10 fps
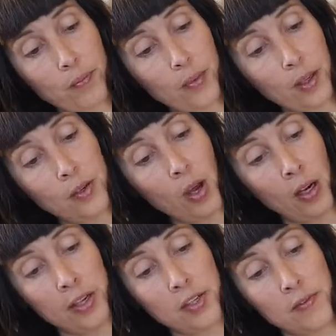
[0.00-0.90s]

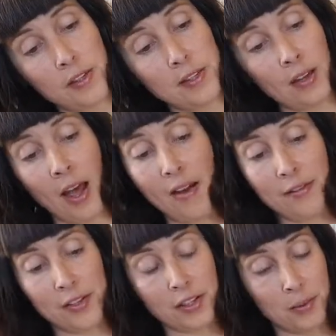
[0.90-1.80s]
knowledge of this life
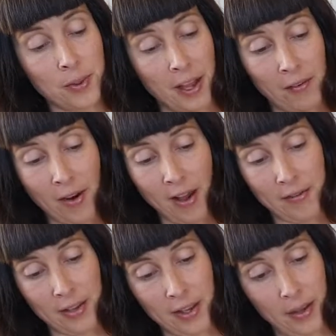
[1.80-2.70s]
until they arrive
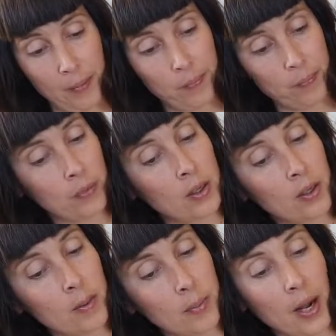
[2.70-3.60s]
here.
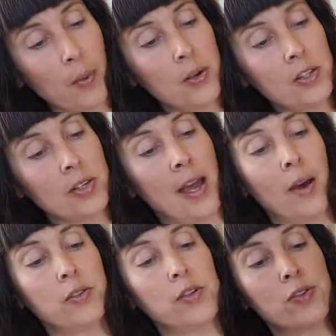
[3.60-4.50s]
But I wish now
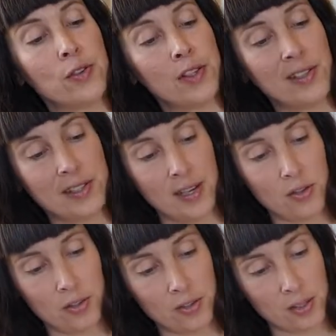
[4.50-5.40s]
to draw your
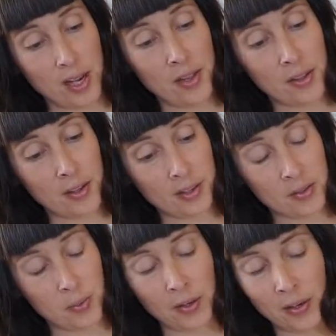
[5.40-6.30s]
attention to other
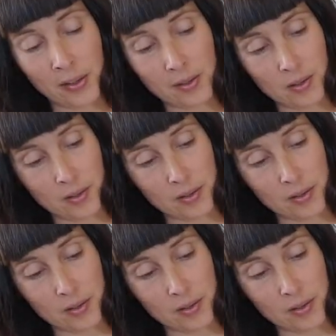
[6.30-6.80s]
experiences.